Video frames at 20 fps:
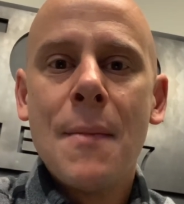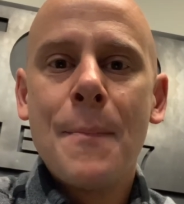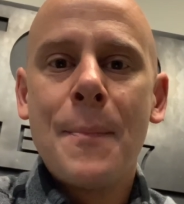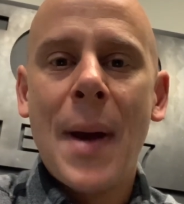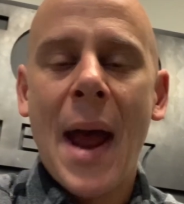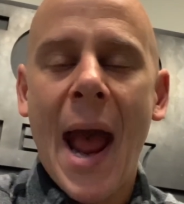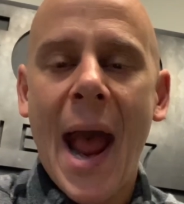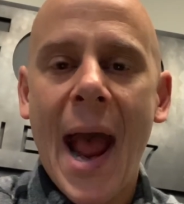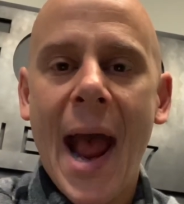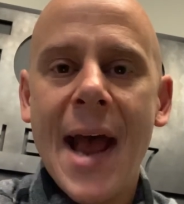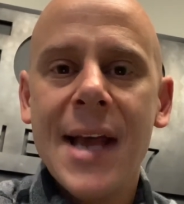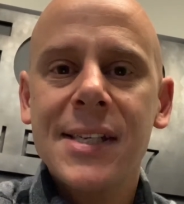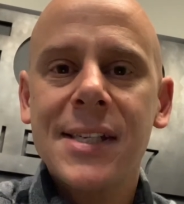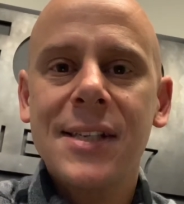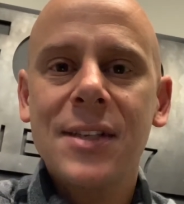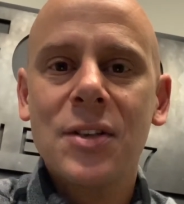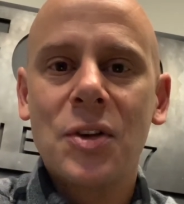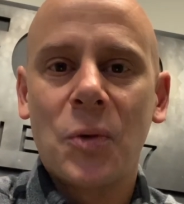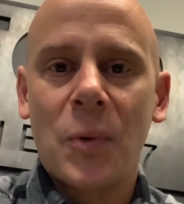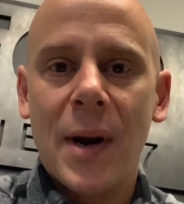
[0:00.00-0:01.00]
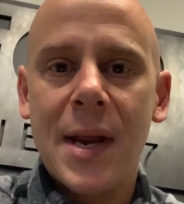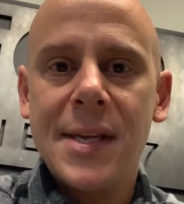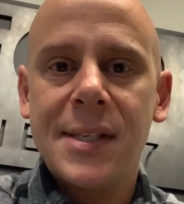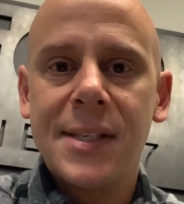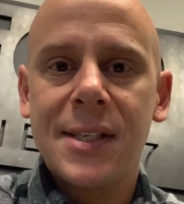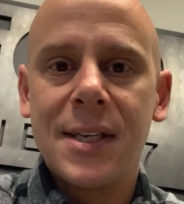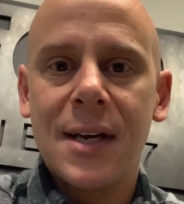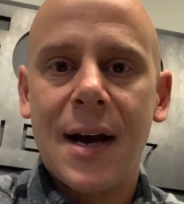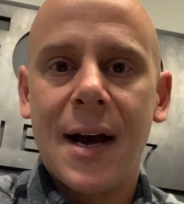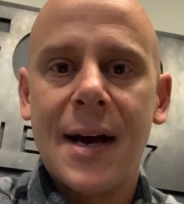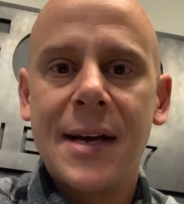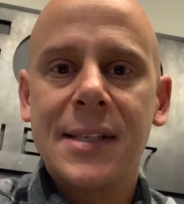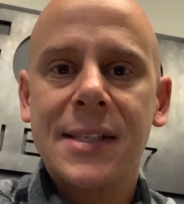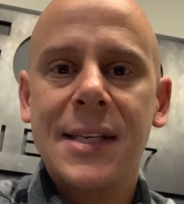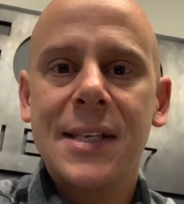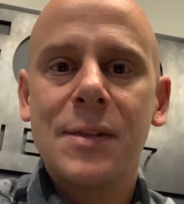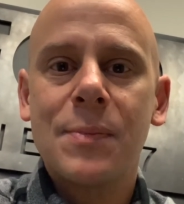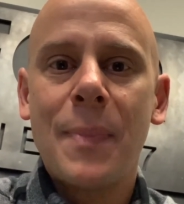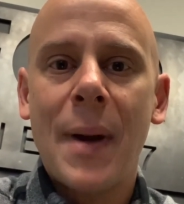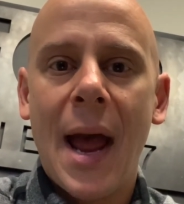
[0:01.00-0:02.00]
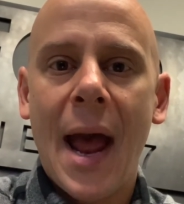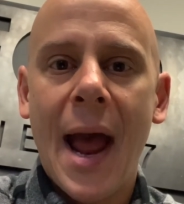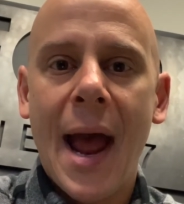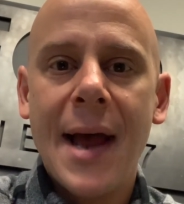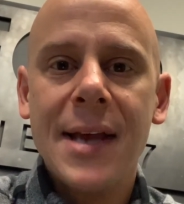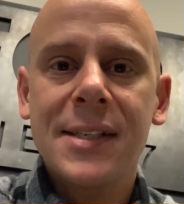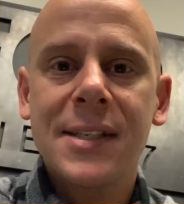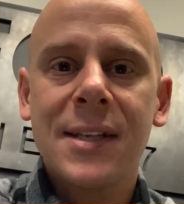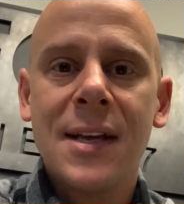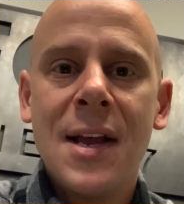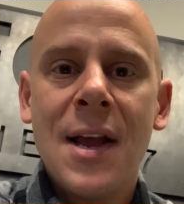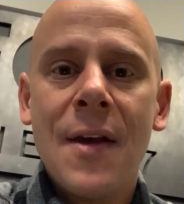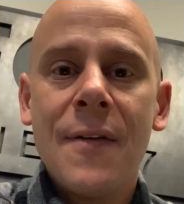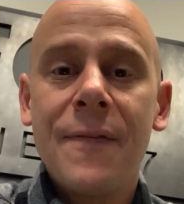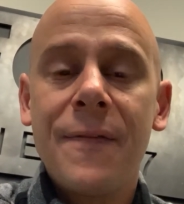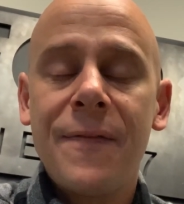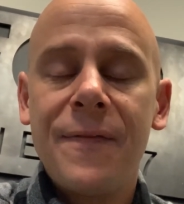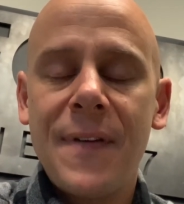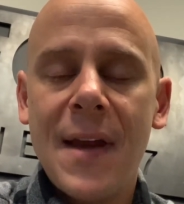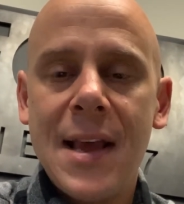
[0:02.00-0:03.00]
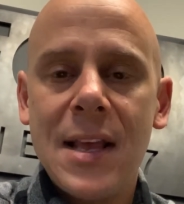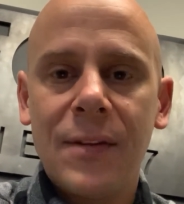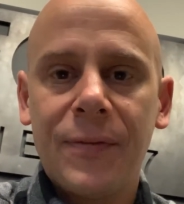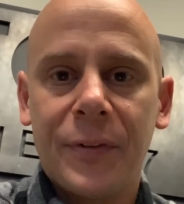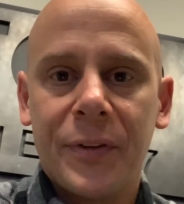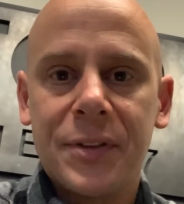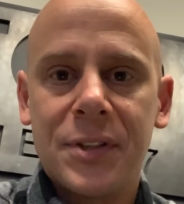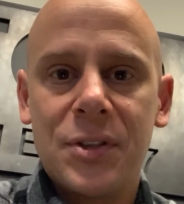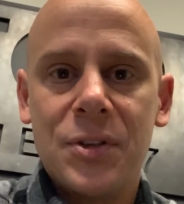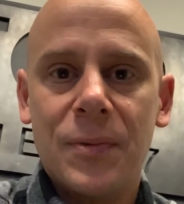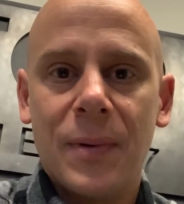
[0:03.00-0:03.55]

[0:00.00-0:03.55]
past grace to us, his past faithfulness